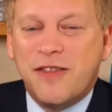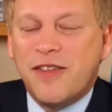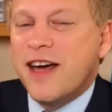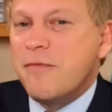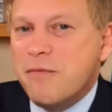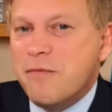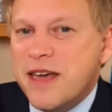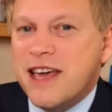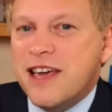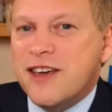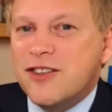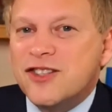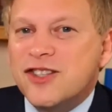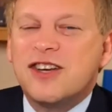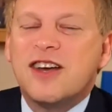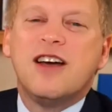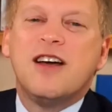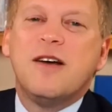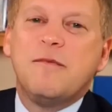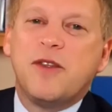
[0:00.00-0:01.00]
That means
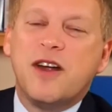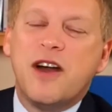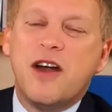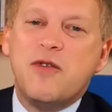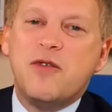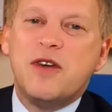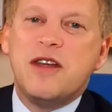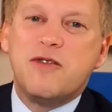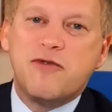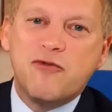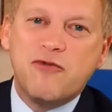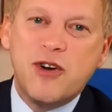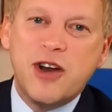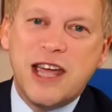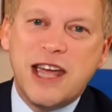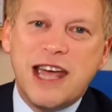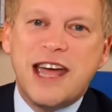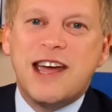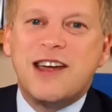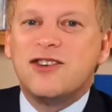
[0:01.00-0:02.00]
that only
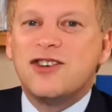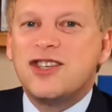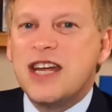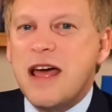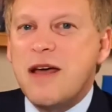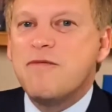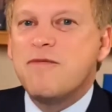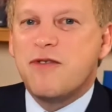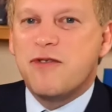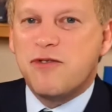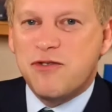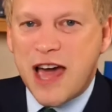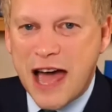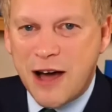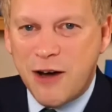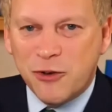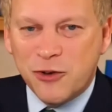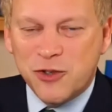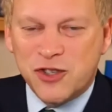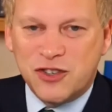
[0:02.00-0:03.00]
3 in
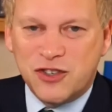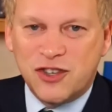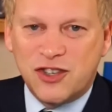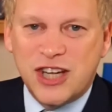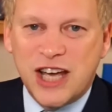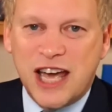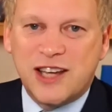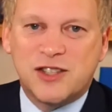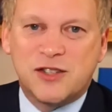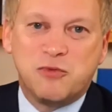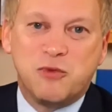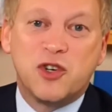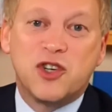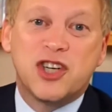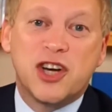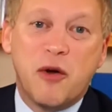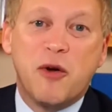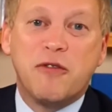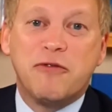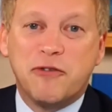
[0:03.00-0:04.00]
10,000 tests would
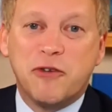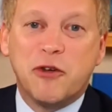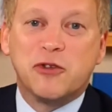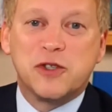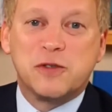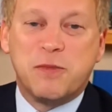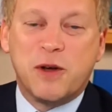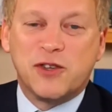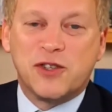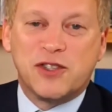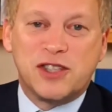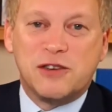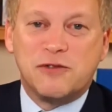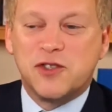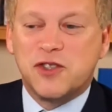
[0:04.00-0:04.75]
show a false positive.